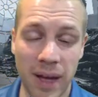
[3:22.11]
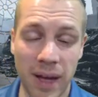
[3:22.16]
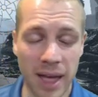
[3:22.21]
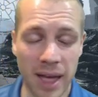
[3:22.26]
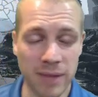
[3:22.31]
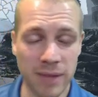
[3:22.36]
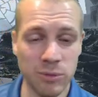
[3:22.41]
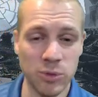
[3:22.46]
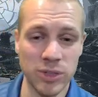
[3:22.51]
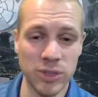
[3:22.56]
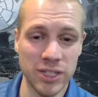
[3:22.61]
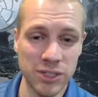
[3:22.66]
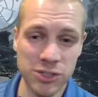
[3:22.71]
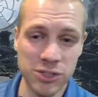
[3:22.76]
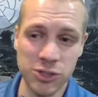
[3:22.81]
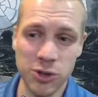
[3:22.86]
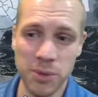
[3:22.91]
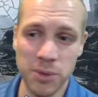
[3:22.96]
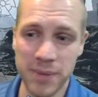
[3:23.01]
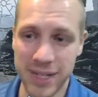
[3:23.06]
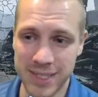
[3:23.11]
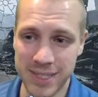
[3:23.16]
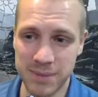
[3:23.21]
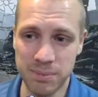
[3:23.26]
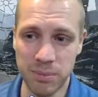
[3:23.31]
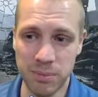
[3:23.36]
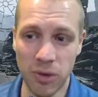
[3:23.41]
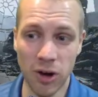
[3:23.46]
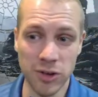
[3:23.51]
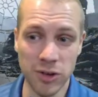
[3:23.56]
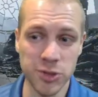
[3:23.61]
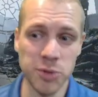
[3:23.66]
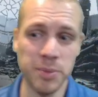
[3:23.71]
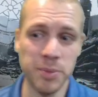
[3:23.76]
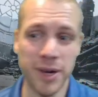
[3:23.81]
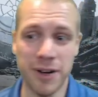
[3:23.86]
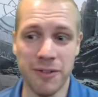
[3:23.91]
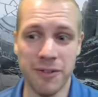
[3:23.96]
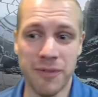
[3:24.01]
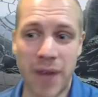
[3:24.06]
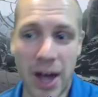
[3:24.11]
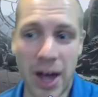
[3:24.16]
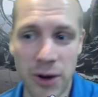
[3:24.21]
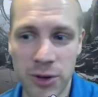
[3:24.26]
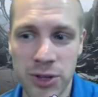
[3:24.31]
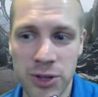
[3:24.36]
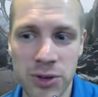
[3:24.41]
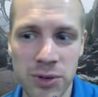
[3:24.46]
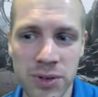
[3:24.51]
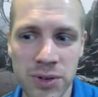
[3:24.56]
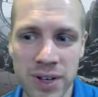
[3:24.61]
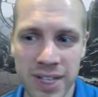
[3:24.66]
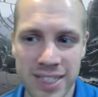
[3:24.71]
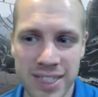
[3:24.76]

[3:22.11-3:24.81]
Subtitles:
I would assume that's also better value.